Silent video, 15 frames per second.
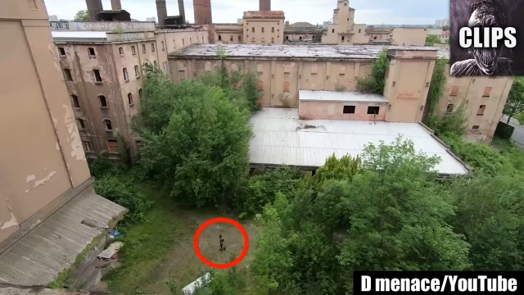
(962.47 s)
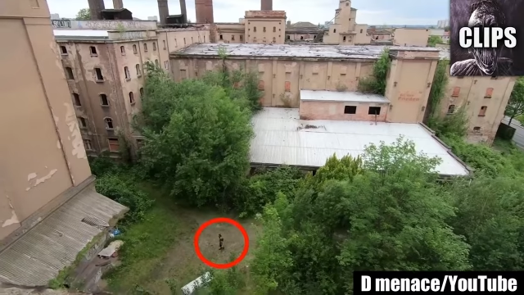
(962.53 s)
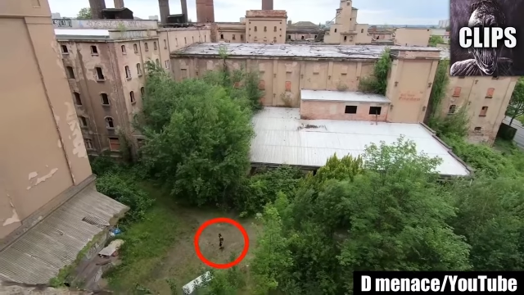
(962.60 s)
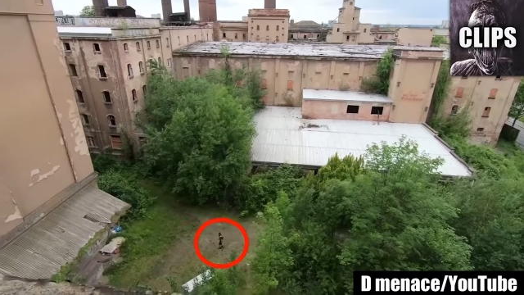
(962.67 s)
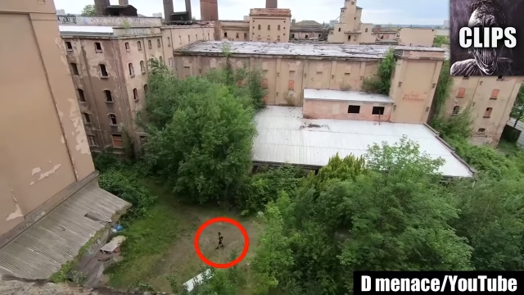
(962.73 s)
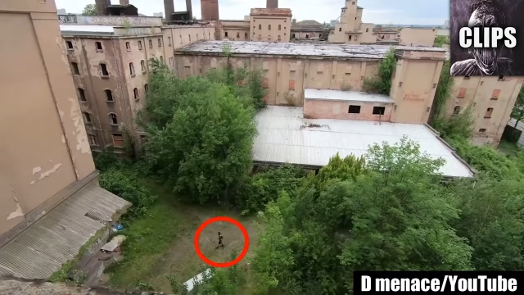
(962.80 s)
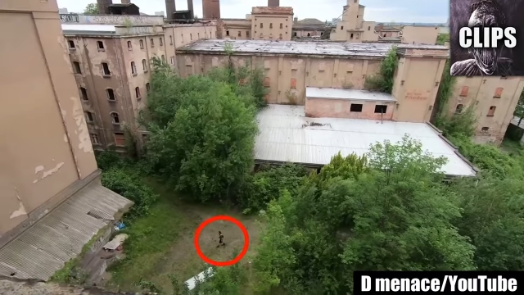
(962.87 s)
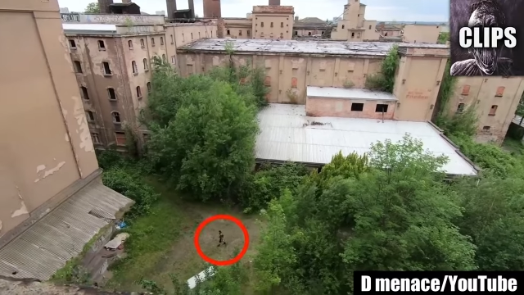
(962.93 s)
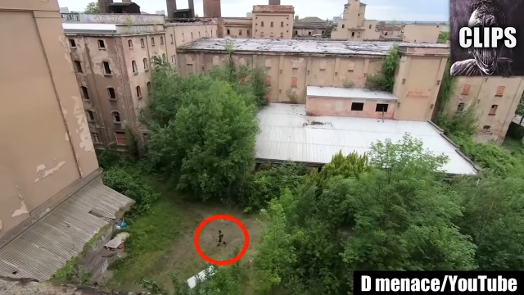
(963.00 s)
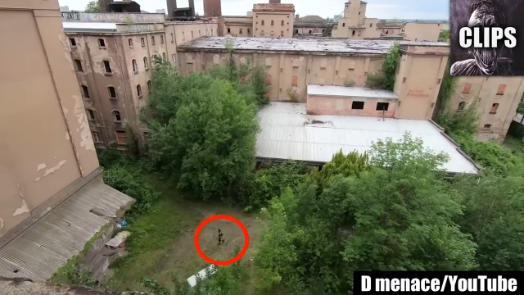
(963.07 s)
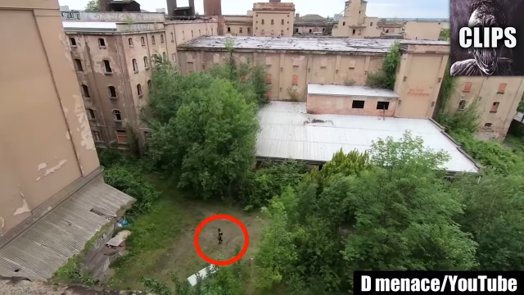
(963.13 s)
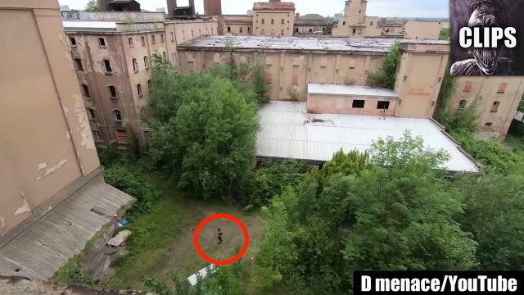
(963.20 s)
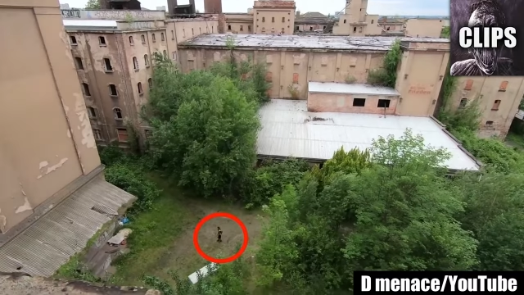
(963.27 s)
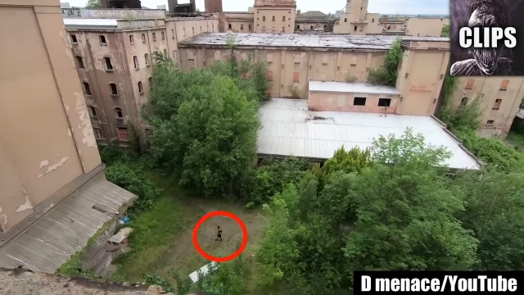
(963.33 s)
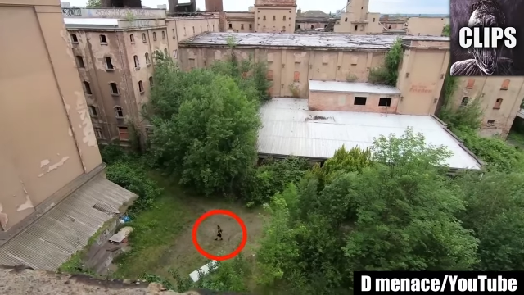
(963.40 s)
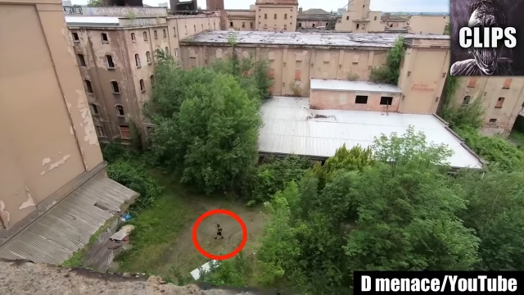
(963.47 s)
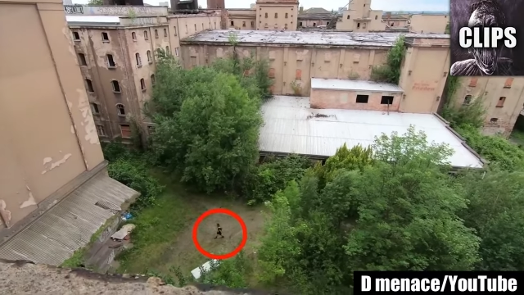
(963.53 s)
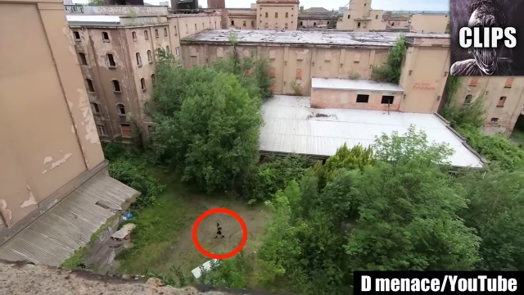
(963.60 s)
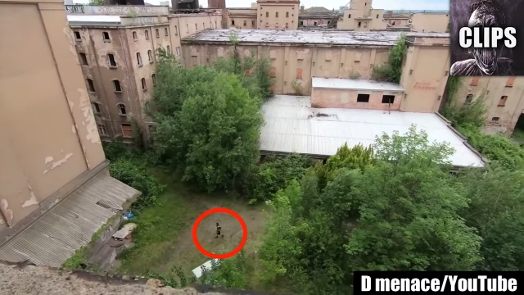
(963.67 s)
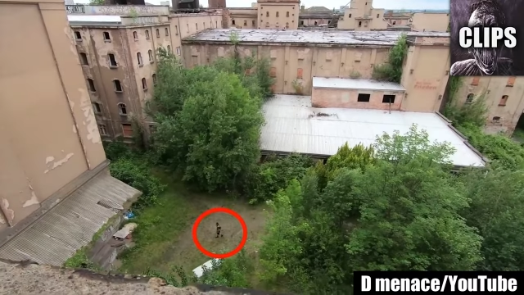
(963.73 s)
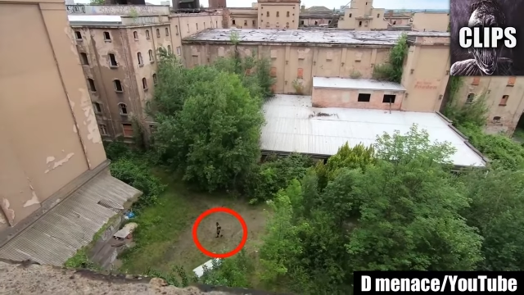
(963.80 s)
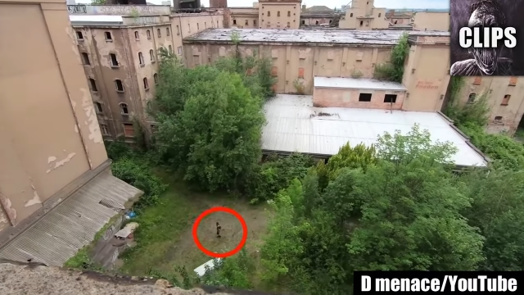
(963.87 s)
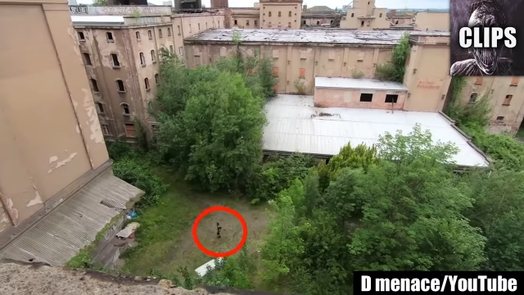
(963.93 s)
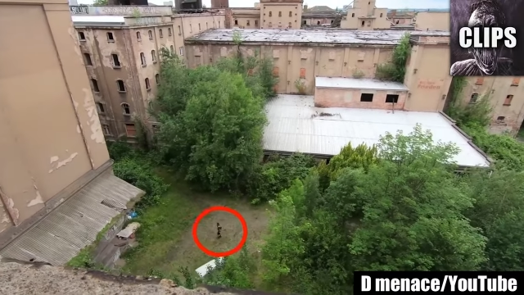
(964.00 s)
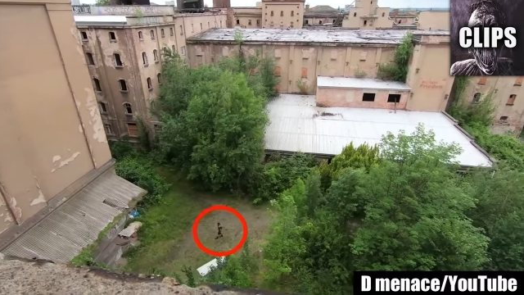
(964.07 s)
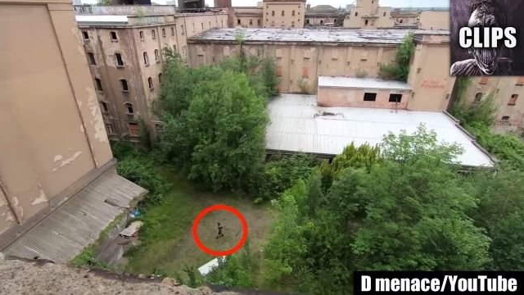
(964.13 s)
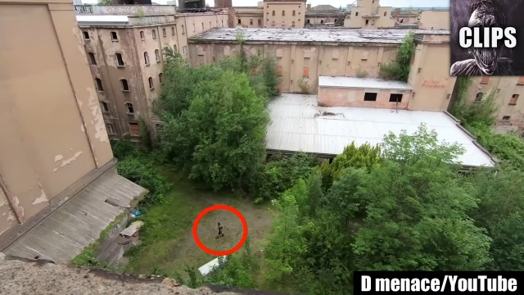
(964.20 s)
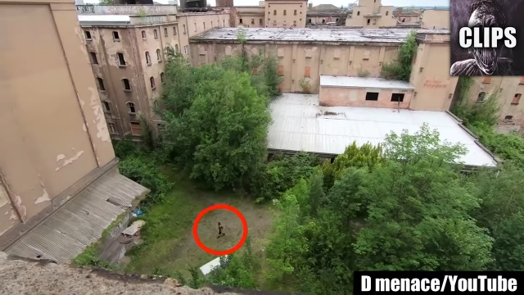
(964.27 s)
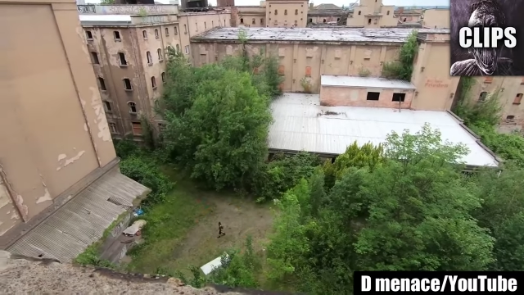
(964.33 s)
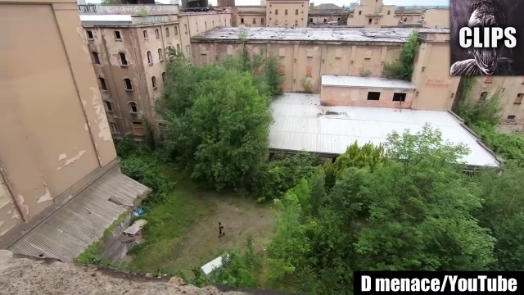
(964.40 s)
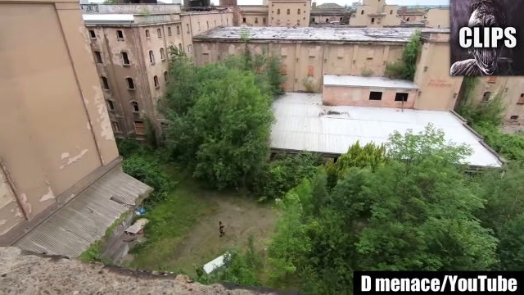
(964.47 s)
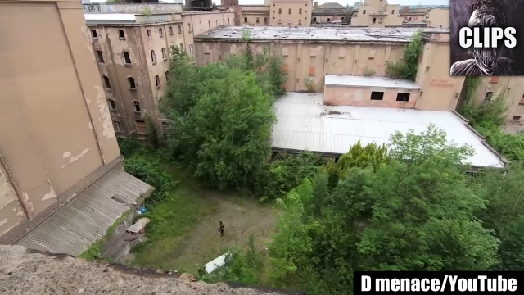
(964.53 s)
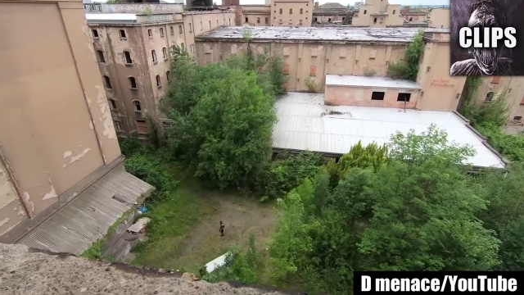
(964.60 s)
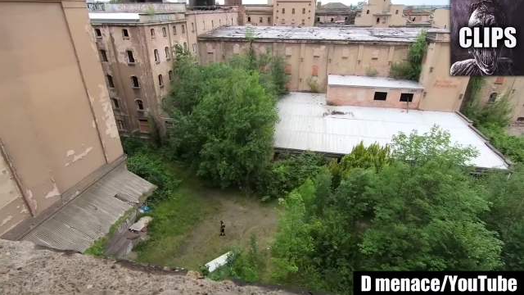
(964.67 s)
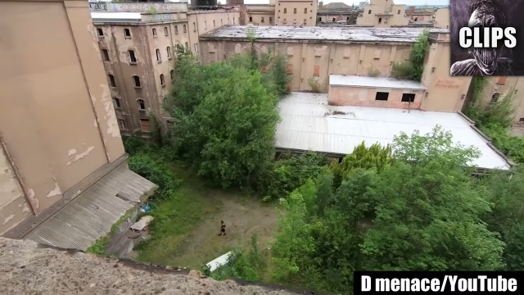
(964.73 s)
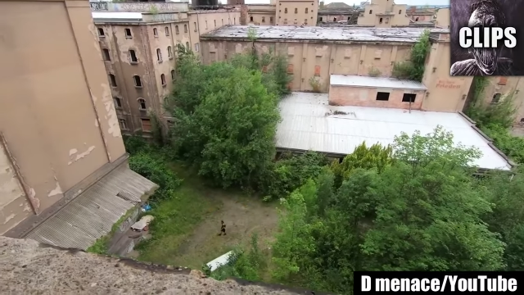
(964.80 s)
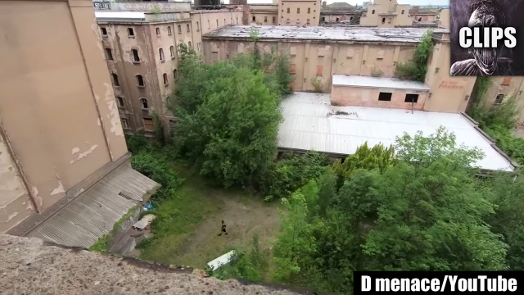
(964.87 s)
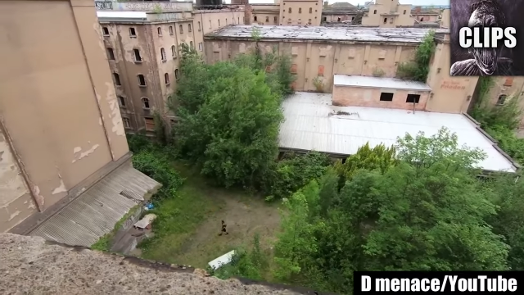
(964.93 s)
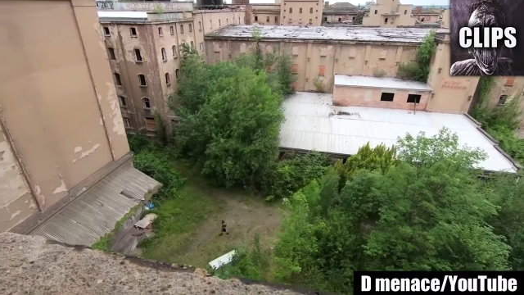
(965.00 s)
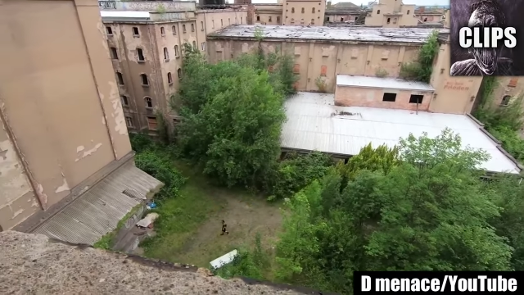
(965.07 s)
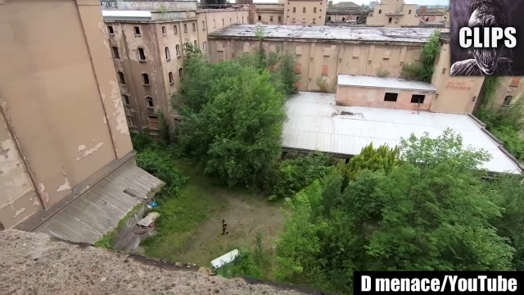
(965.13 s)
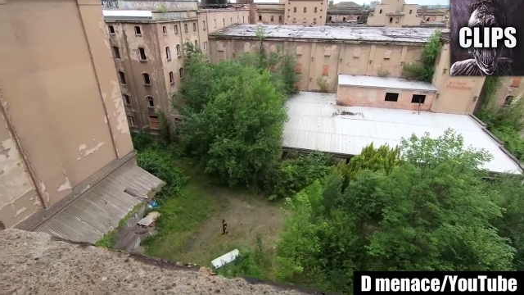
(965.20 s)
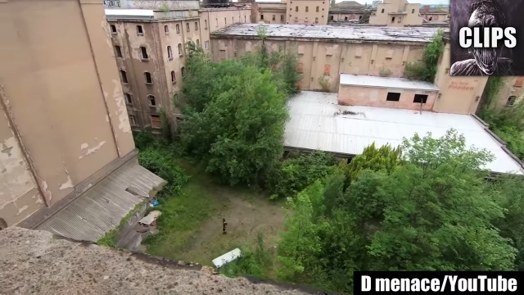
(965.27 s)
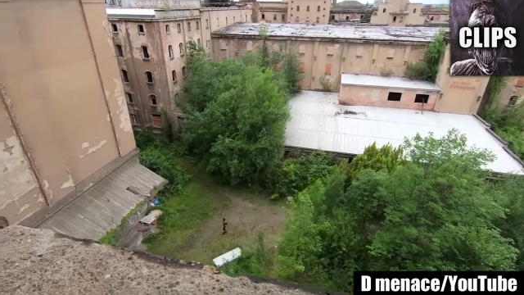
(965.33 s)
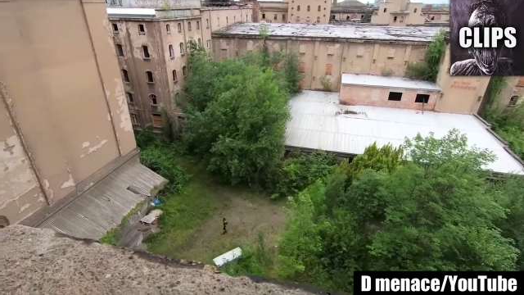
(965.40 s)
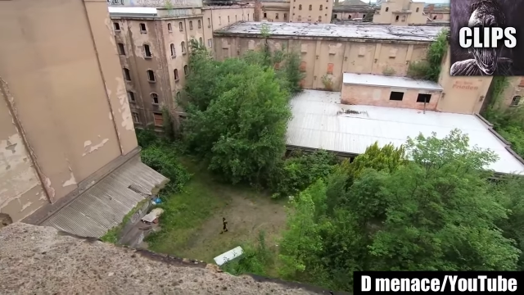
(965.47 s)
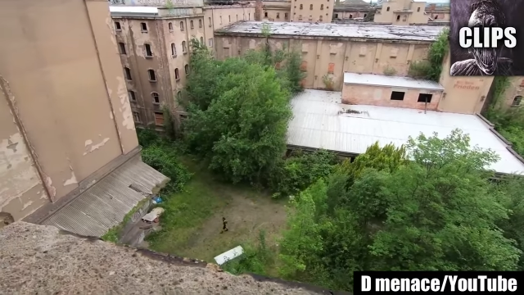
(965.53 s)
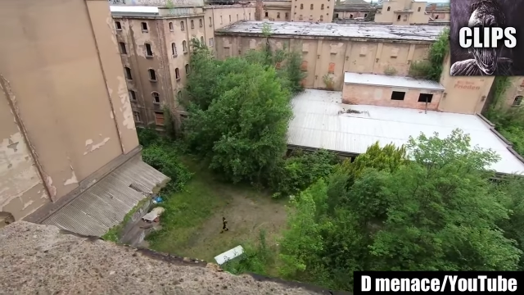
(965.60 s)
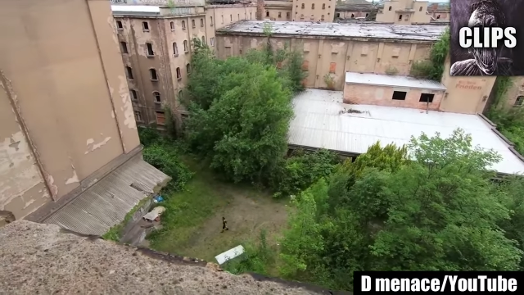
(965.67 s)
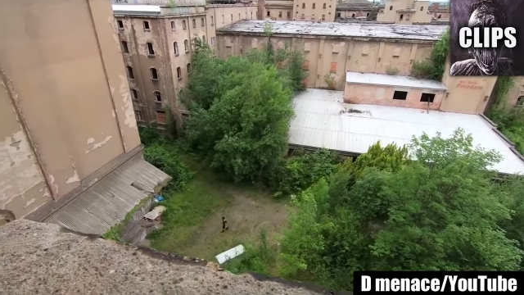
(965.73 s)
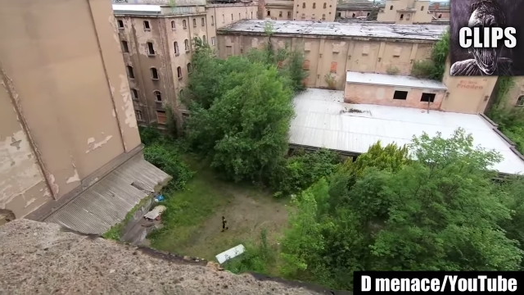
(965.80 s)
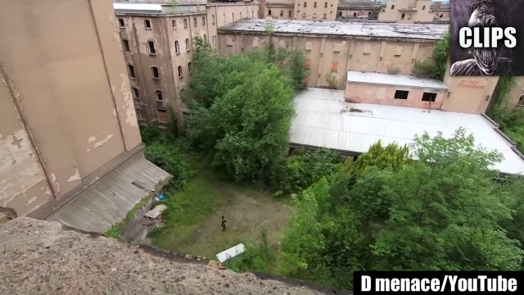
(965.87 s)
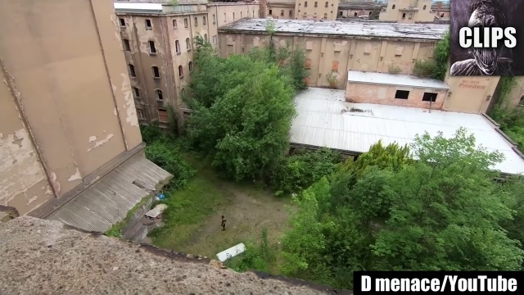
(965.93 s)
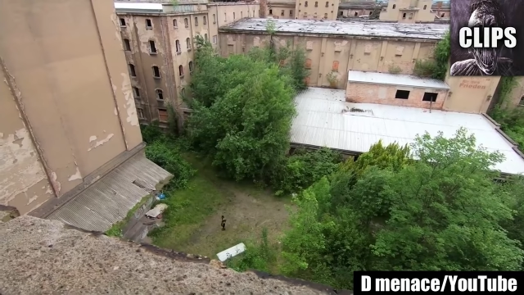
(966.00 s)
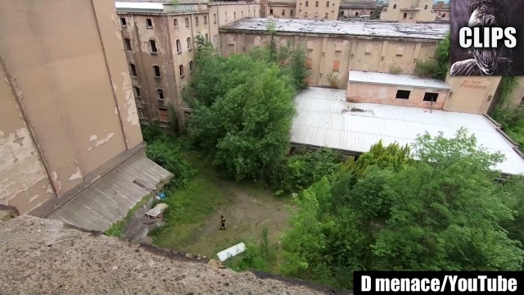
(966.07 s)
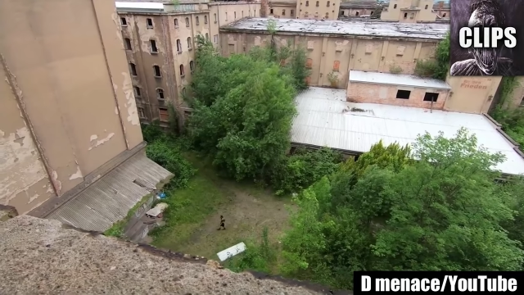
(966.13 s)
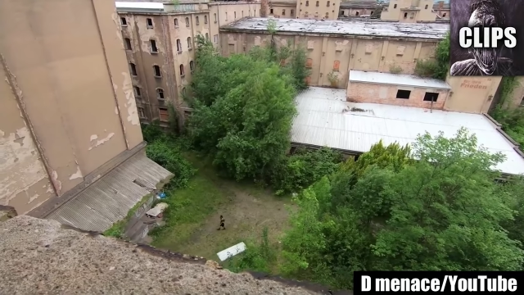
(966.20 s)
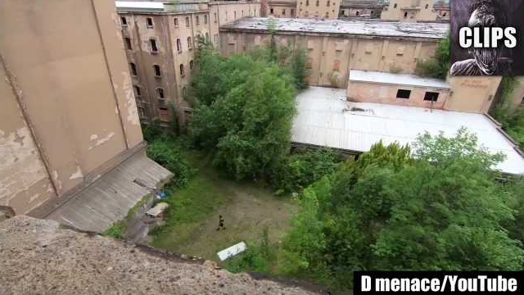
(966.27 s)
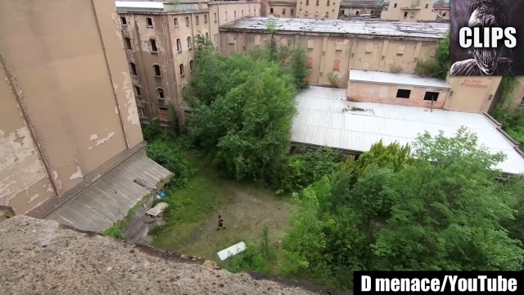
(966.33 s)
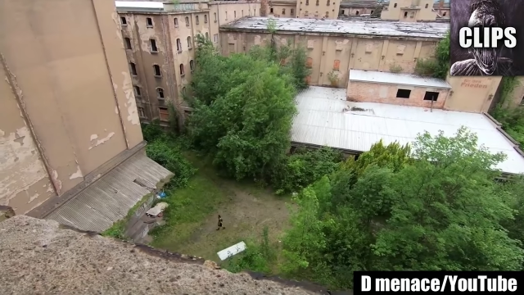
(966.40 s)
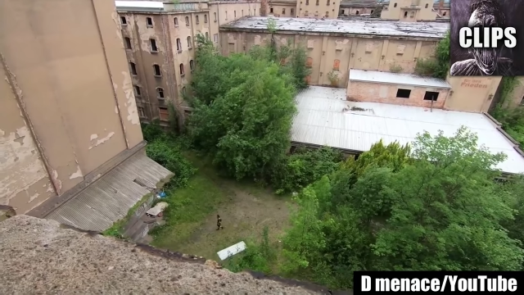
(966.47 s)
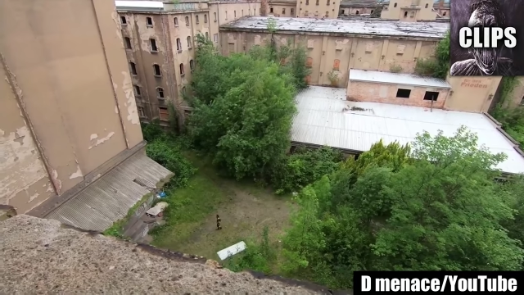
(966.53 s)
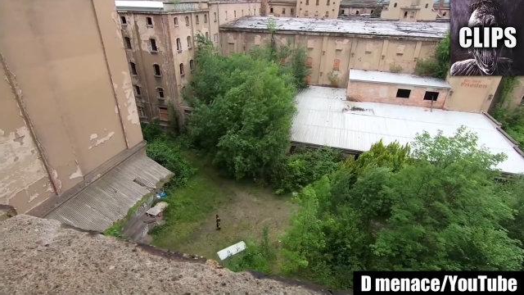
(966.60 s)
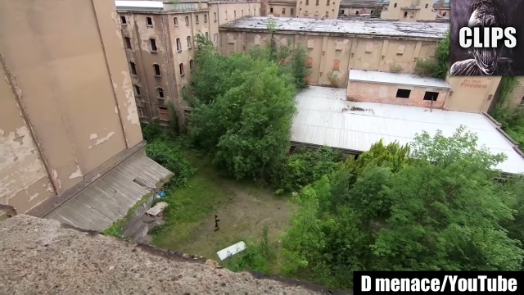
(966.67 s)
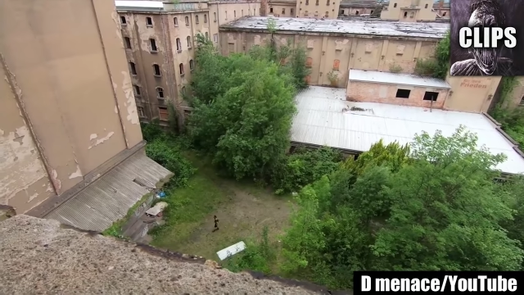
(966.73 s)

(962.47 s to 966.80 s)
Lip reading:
No face is visible, so there are no lips to read.